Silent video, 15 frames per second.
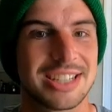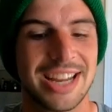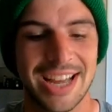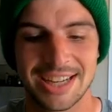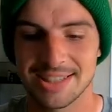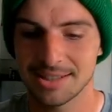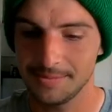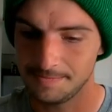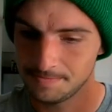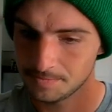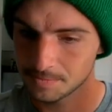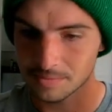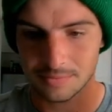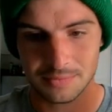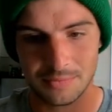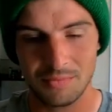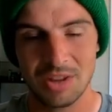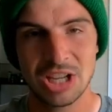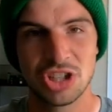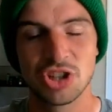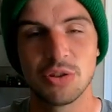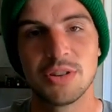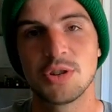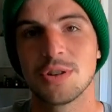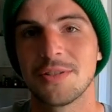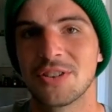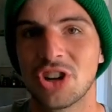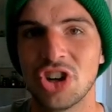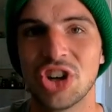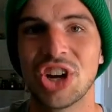Next, show that you
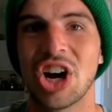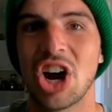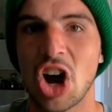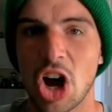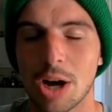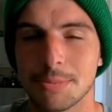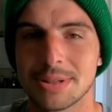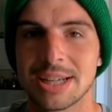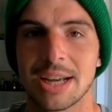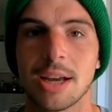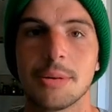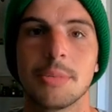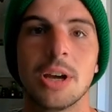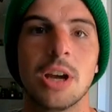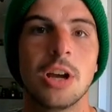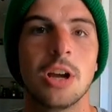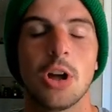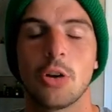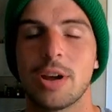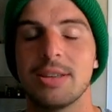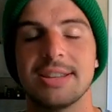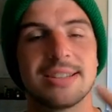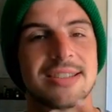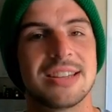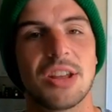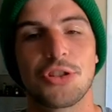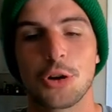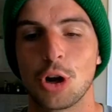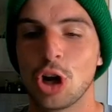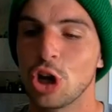have good op time. Okay, this is
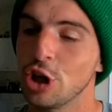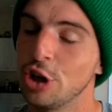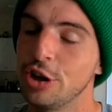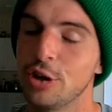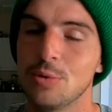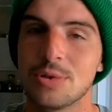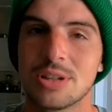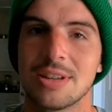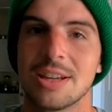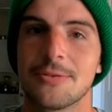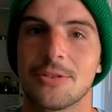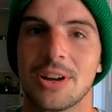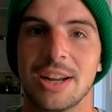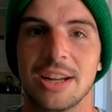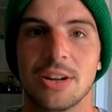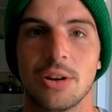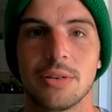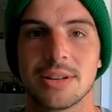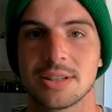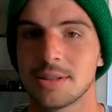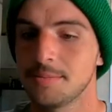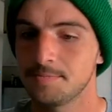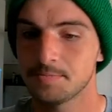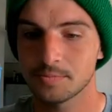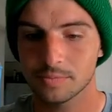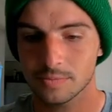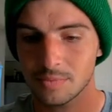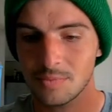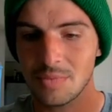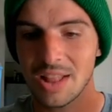another huge thing for getting noticed
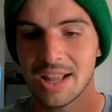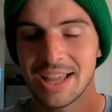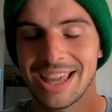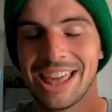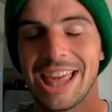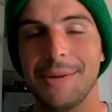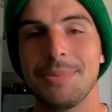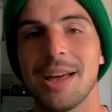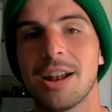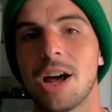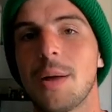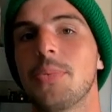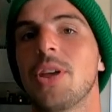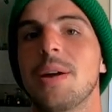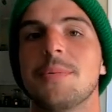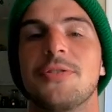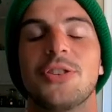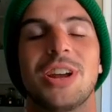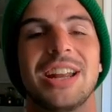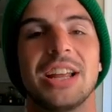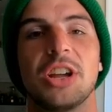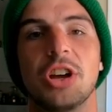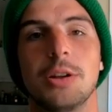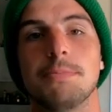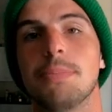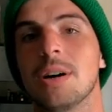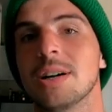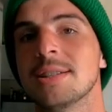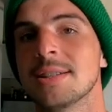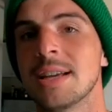keep that op time. If you're hitting good
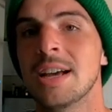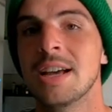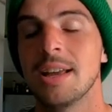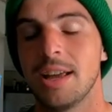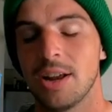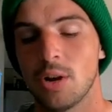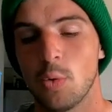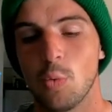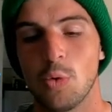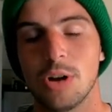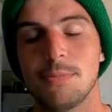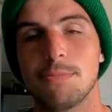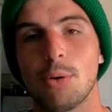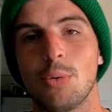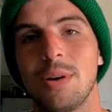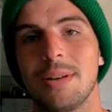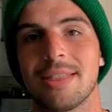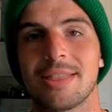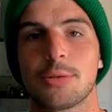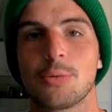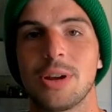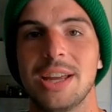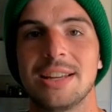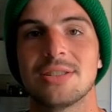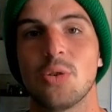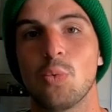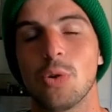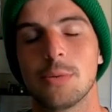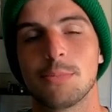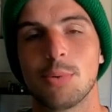punts in a 1.3 to
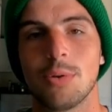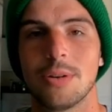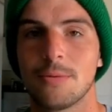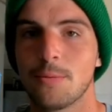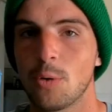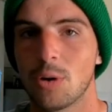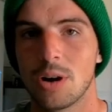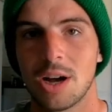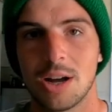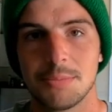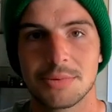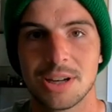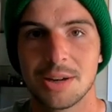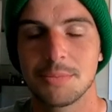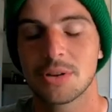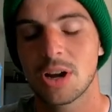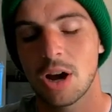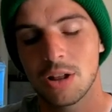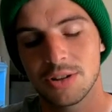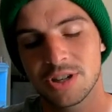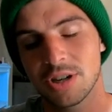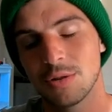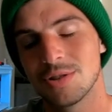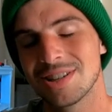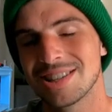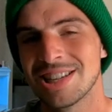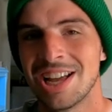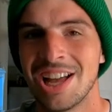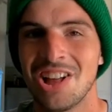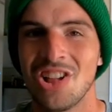1.4 op time, college coaches
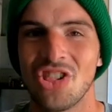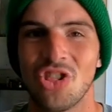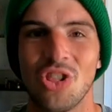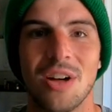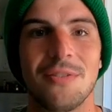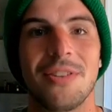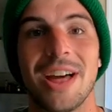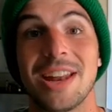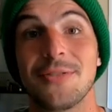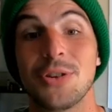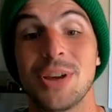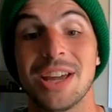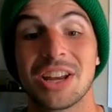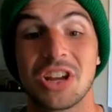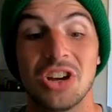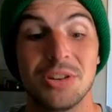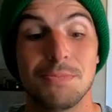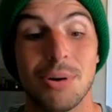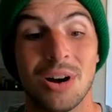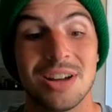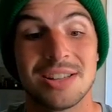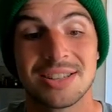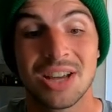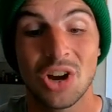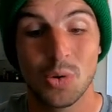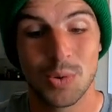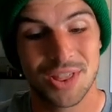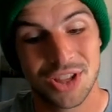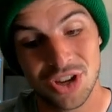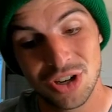love that. If you hit good punts
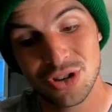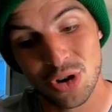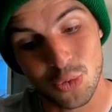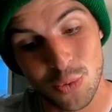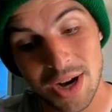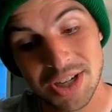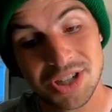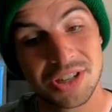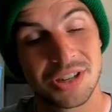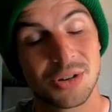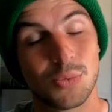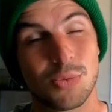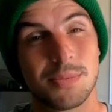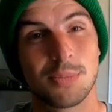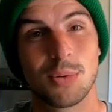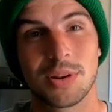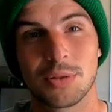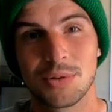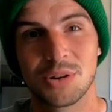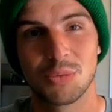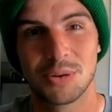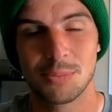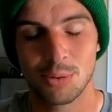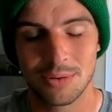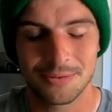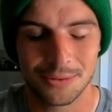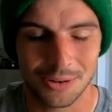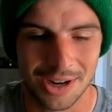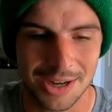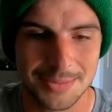with good direction in a 1.3 to
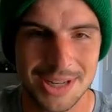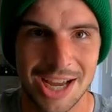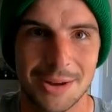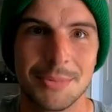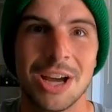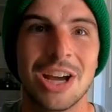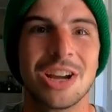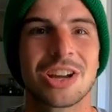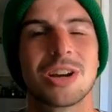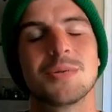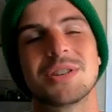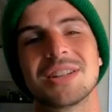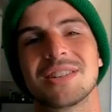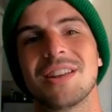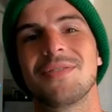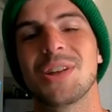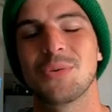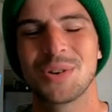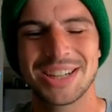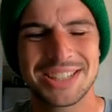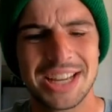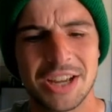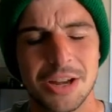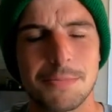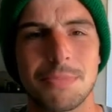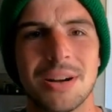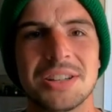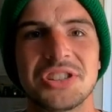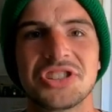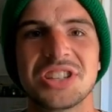1.4 op time, coaches love that. When I say good
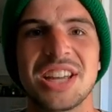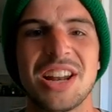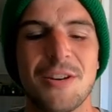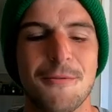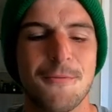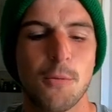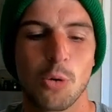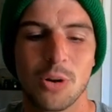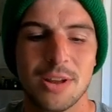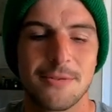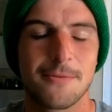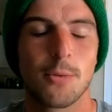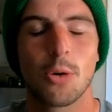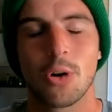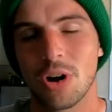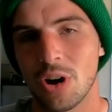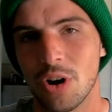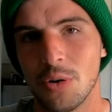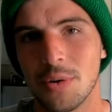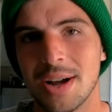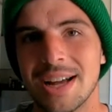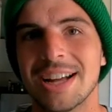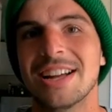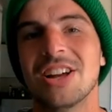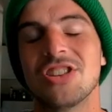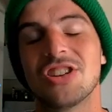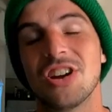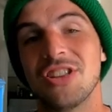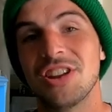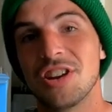punts, just hit a 44.0
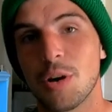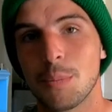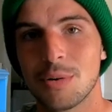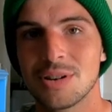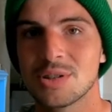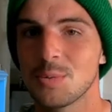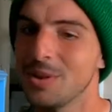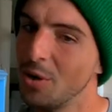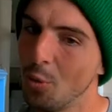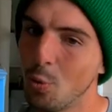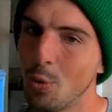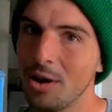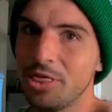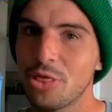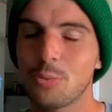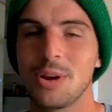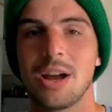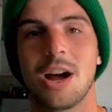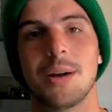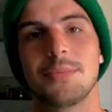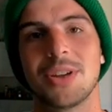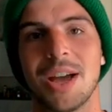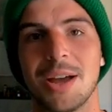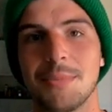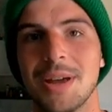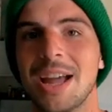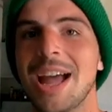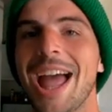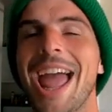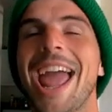to the numbers with a 1.3 op time,
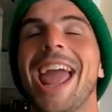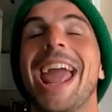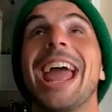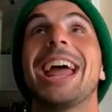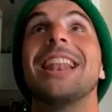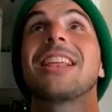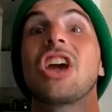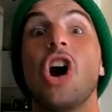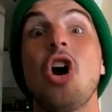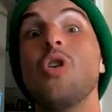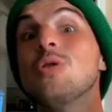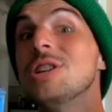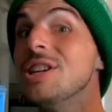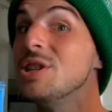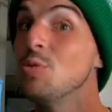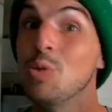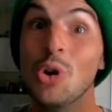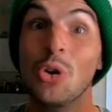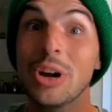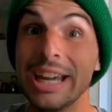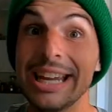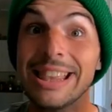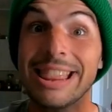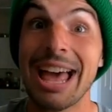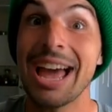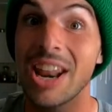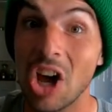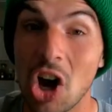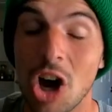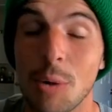and coaches will eat that
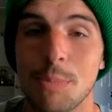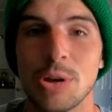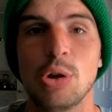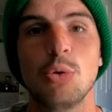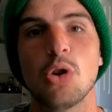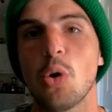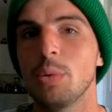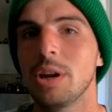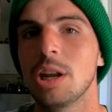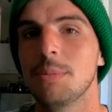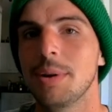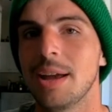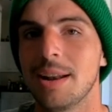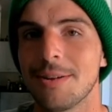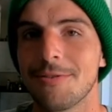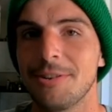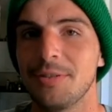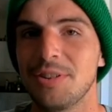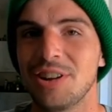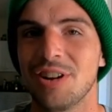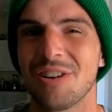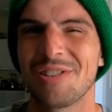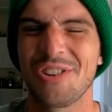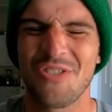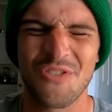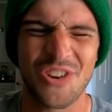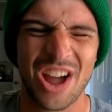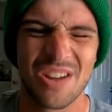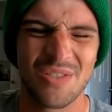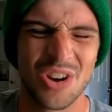up. You don't need to be hitting 50 yard
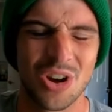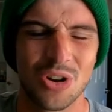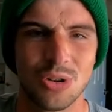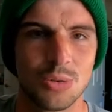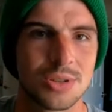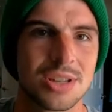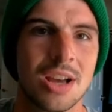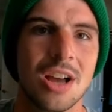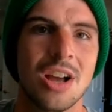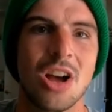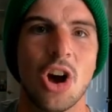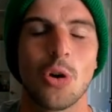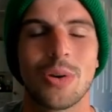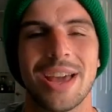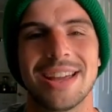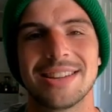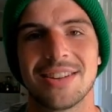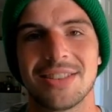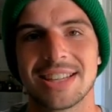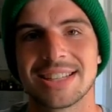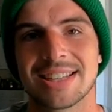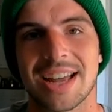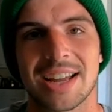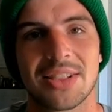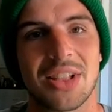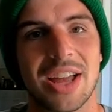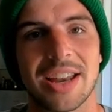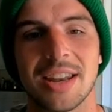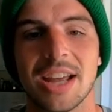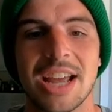5.0s, okay, to the
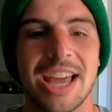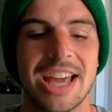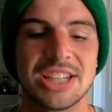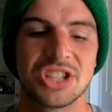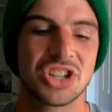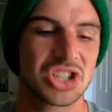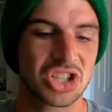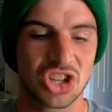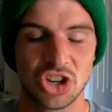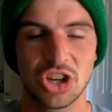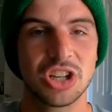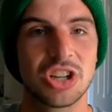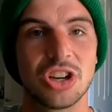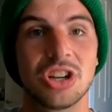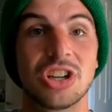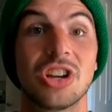sideline. It's just good, good,